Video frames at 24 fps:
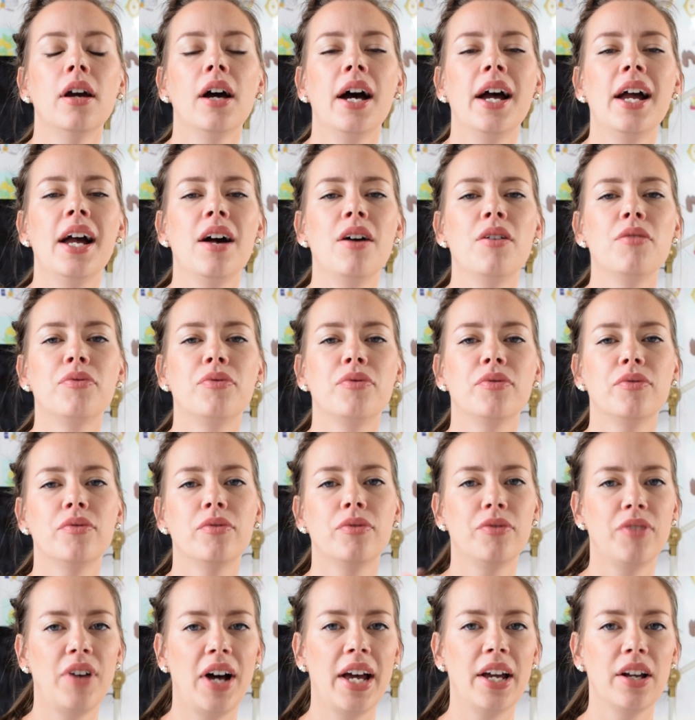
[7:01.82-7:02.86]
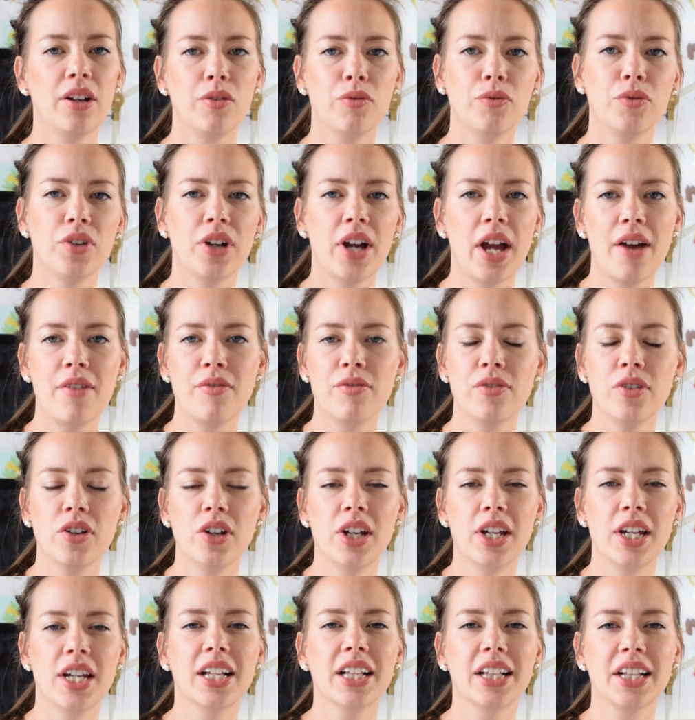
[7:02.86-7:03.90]
I have a file for
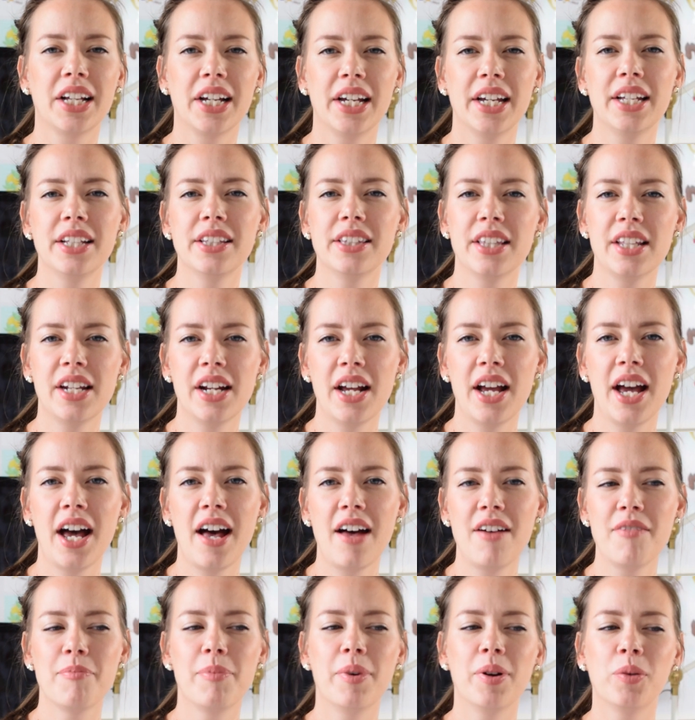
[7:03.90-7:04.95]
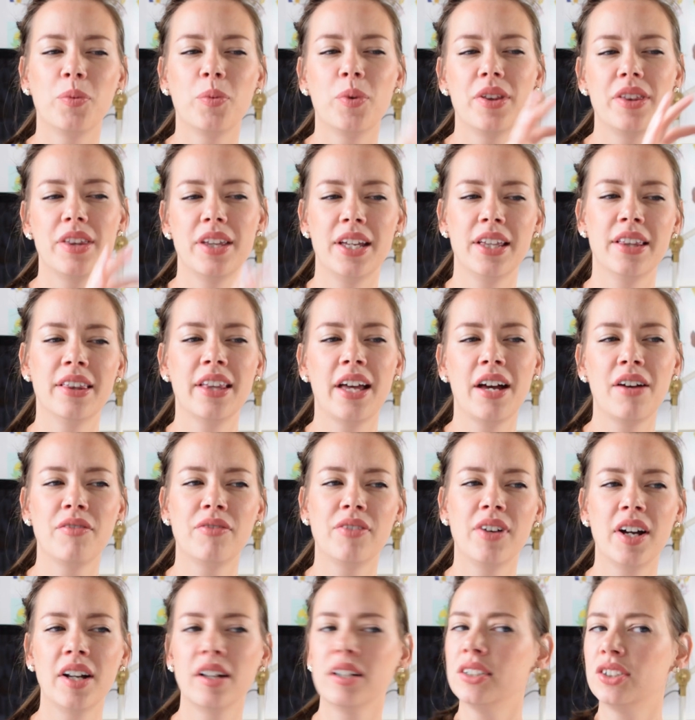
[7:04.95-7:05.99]
every client that I have, but within that
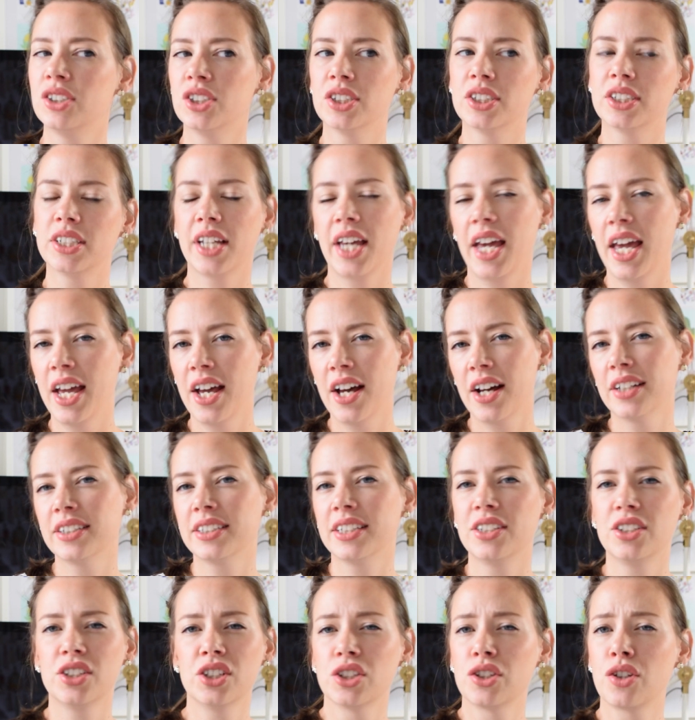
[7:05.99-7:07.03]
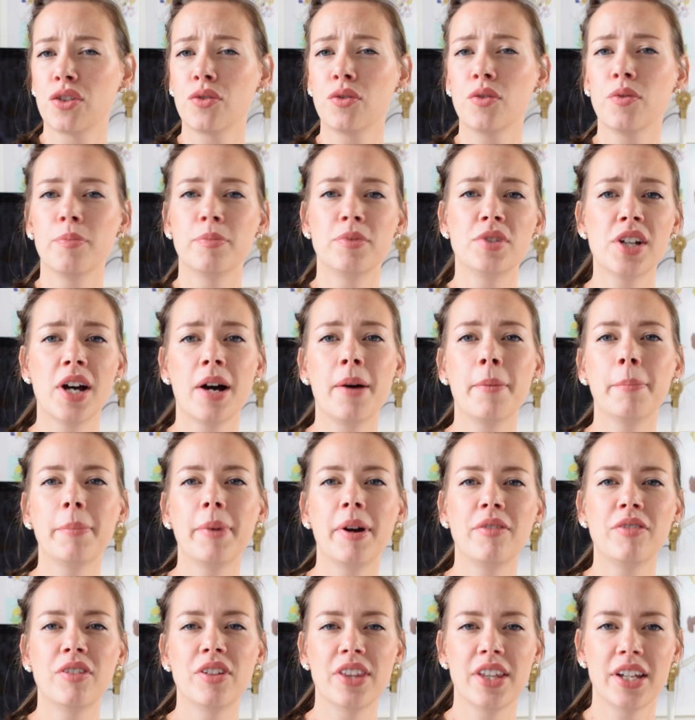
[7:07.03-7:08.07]
file is just chaos. I just dump
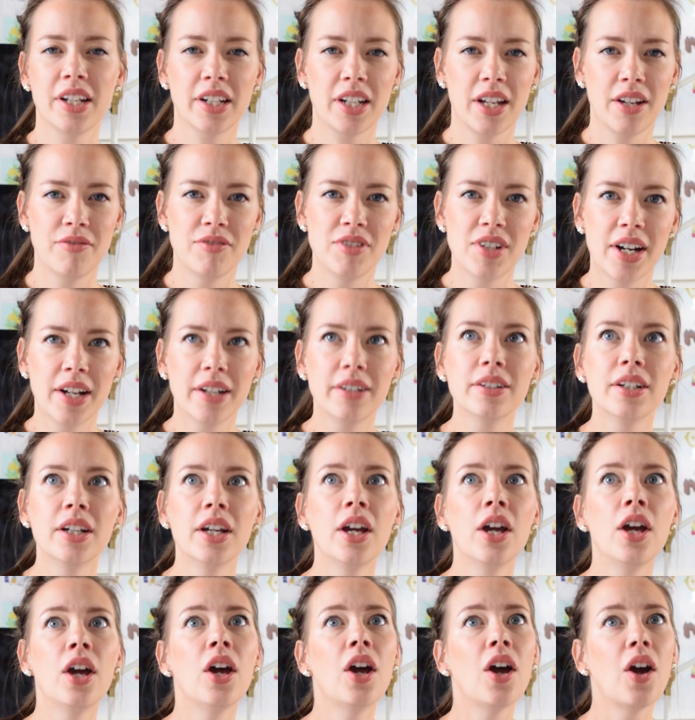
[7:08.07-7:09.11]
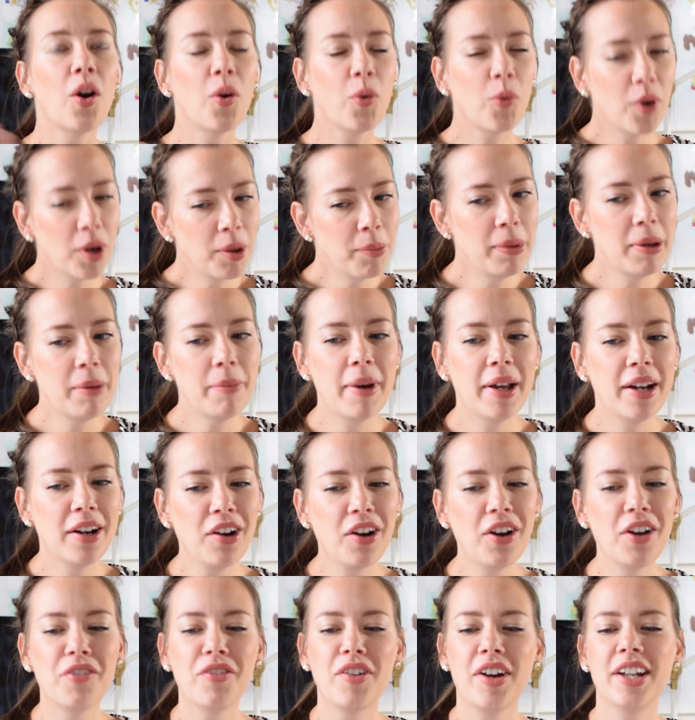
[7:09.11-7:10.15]
everything I've done. It would be better
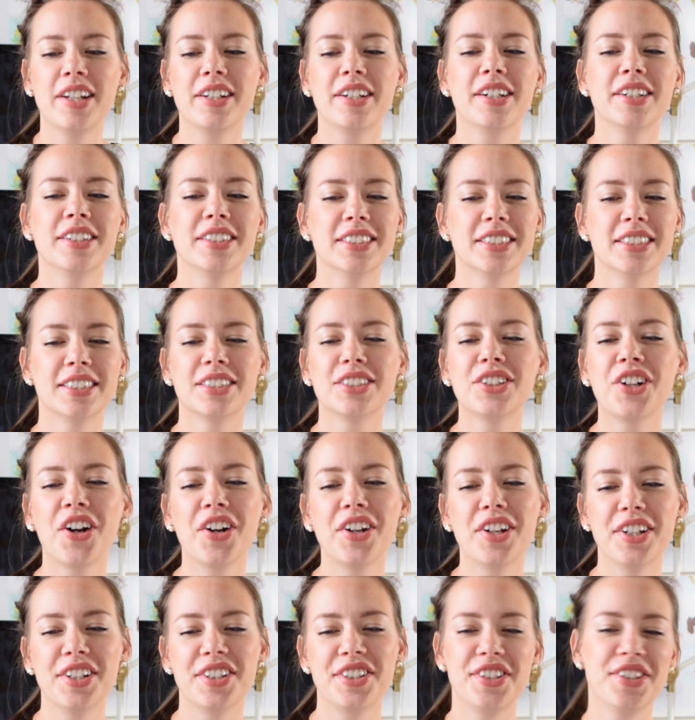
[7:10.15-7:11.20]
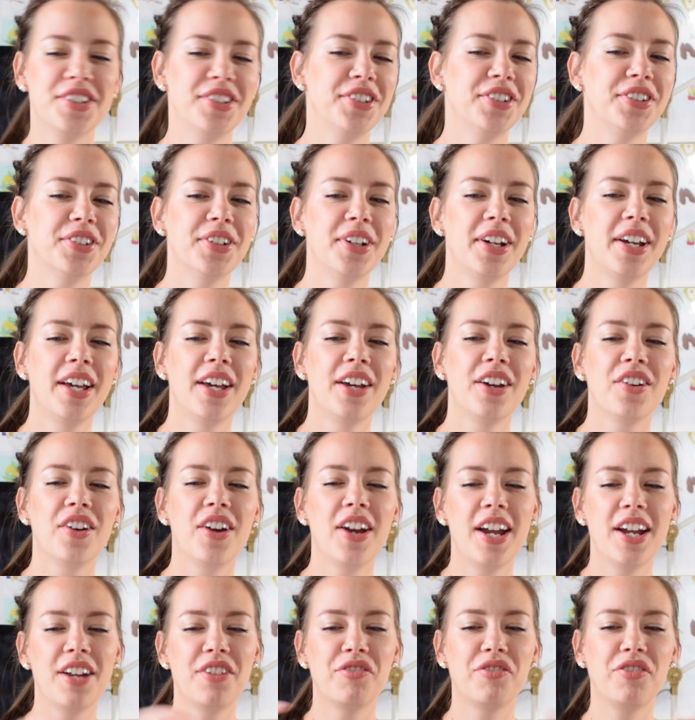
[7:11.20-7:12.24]
if I started to
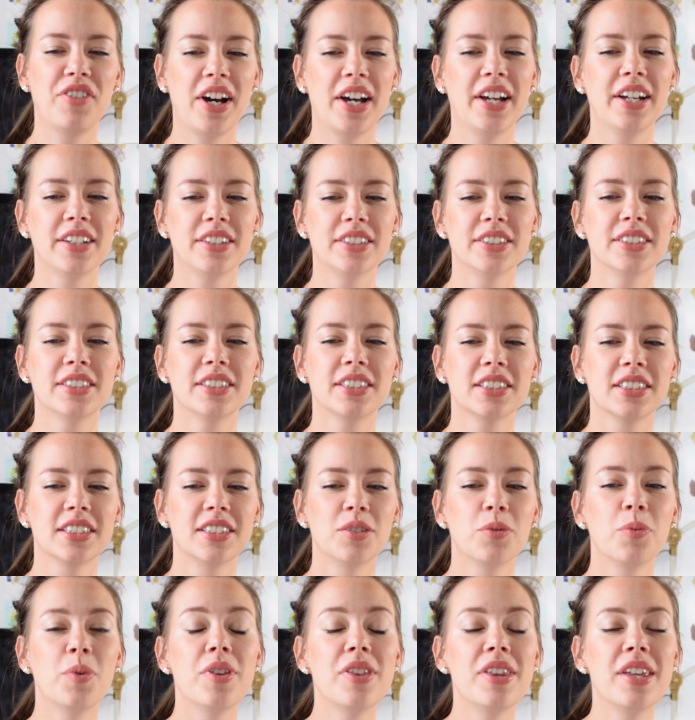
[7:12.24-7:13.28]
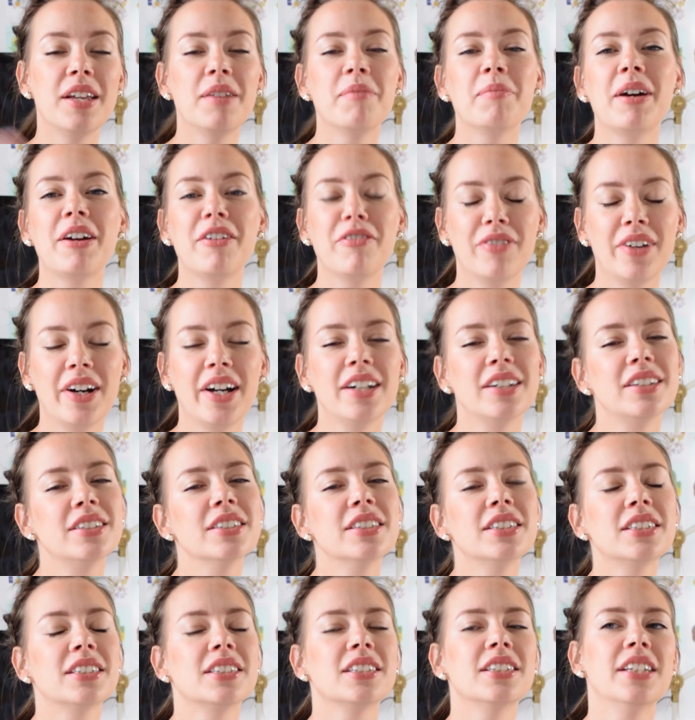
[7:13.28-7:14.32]
create files within my
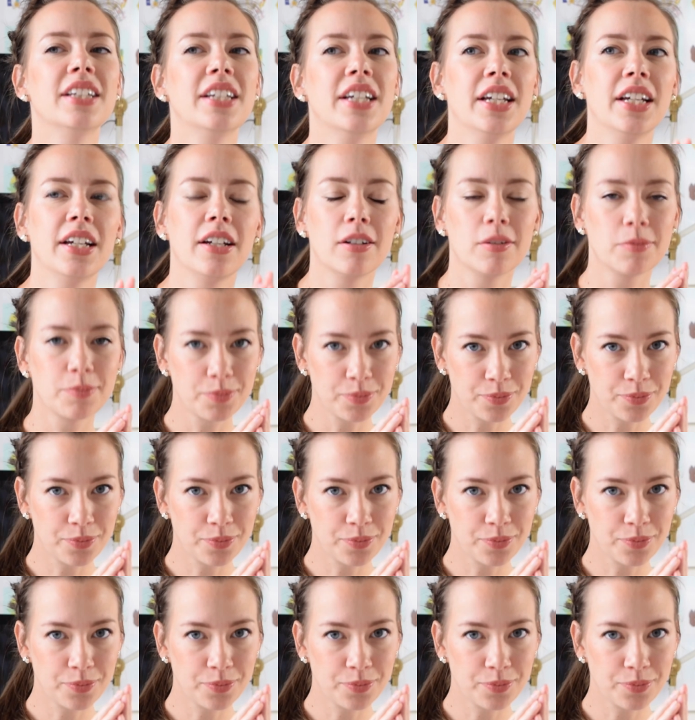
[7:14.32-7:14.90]
files, like